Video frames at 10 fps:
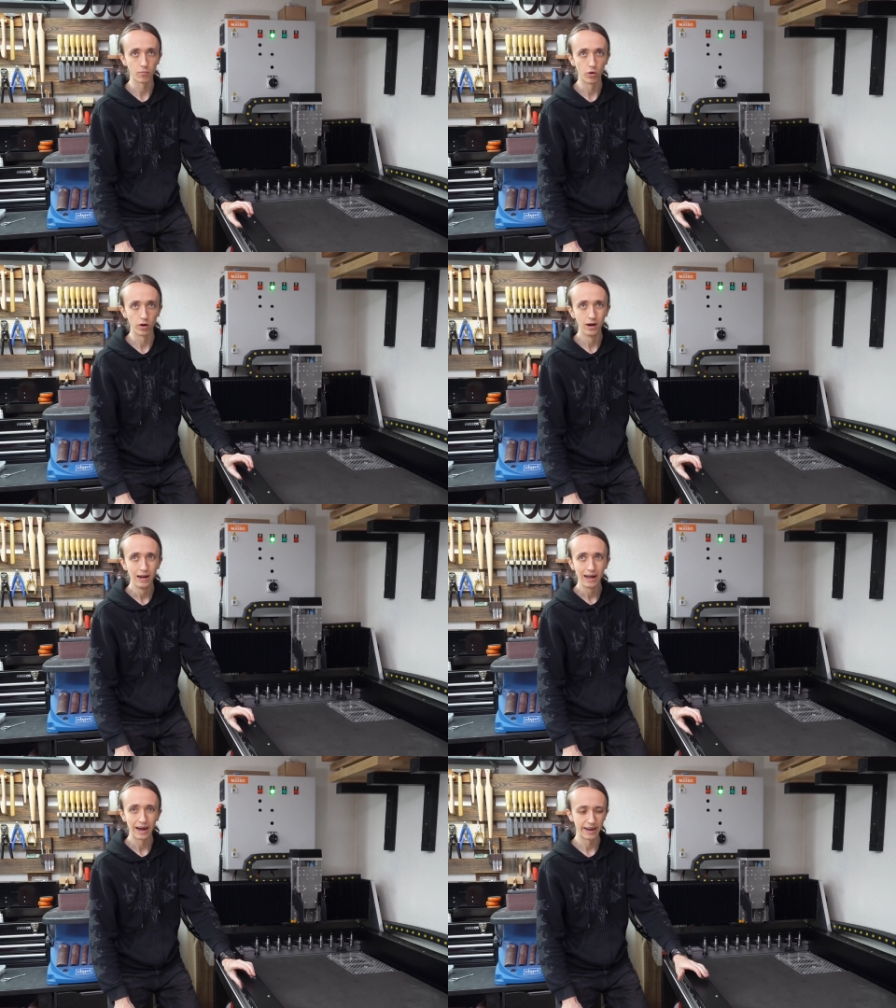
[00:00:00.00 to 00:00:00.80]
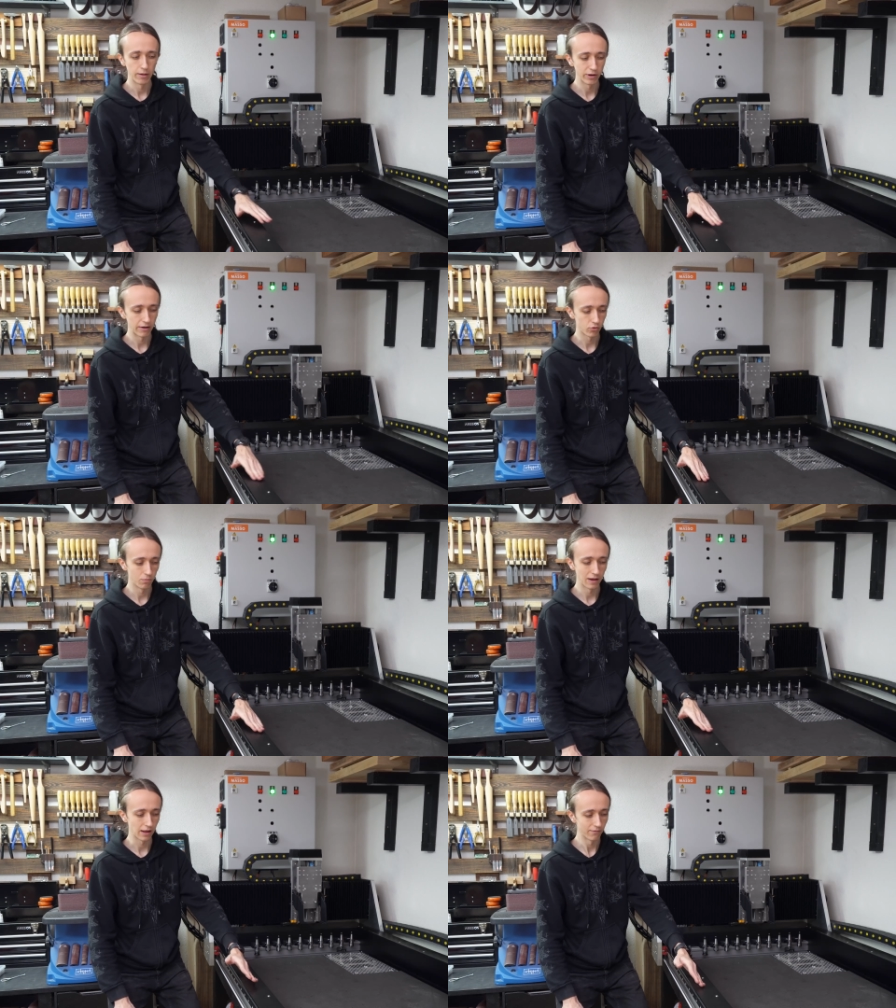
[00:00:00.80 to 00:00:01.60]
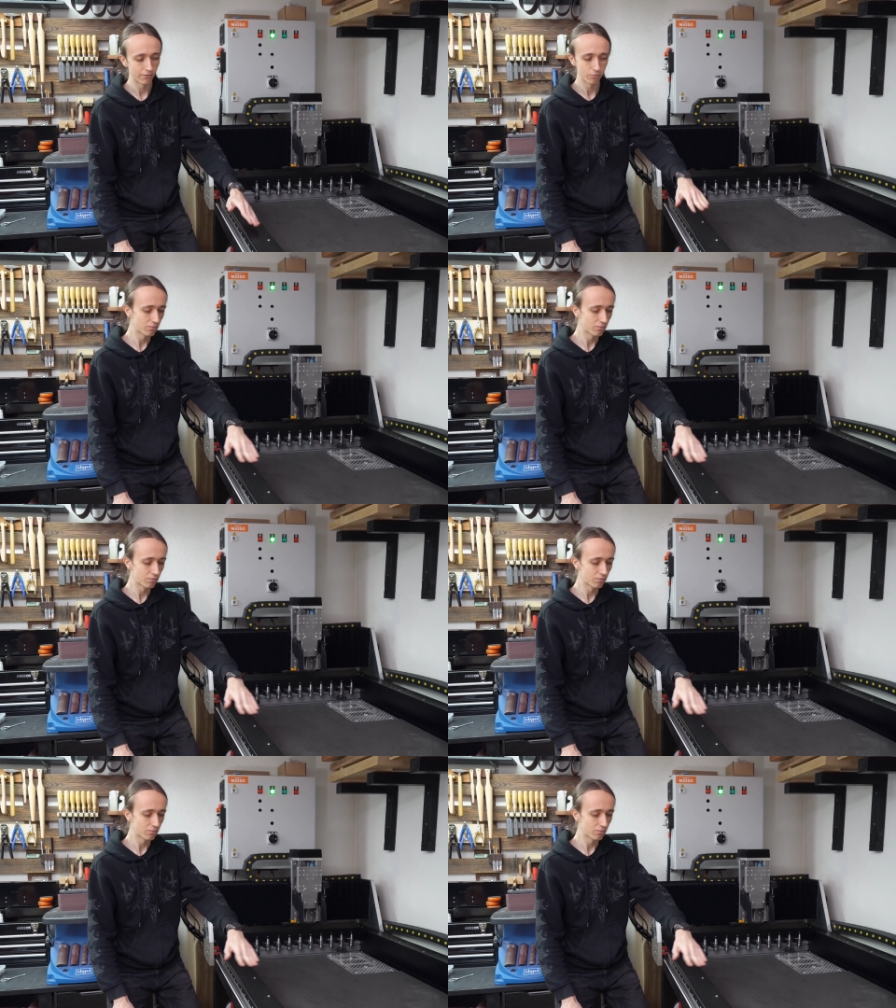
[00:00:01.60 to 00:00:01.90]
more and I would have to make a